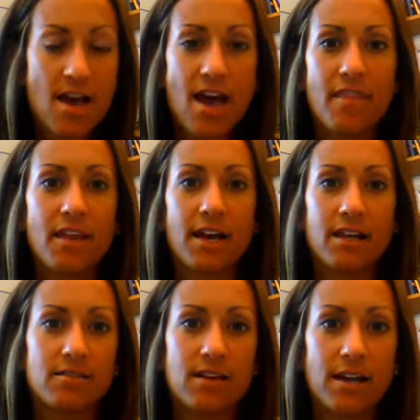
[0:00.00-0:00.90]
and then
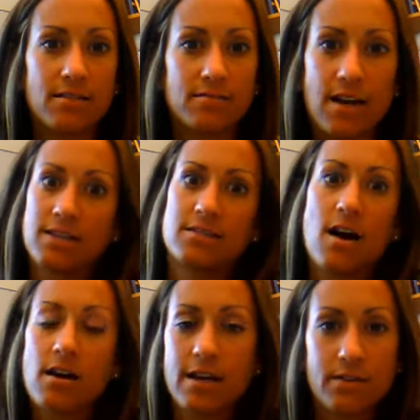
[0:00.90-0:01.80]
I
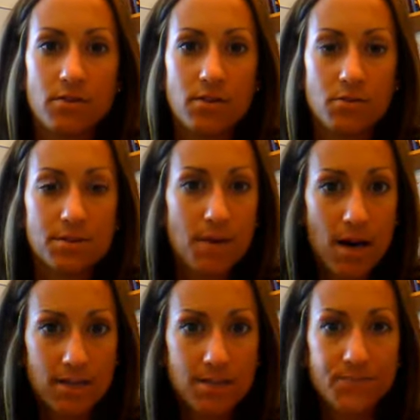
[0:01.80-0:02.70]
talk, I give you the
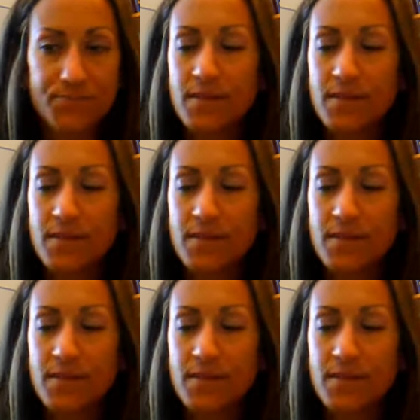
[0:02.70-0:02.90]
response.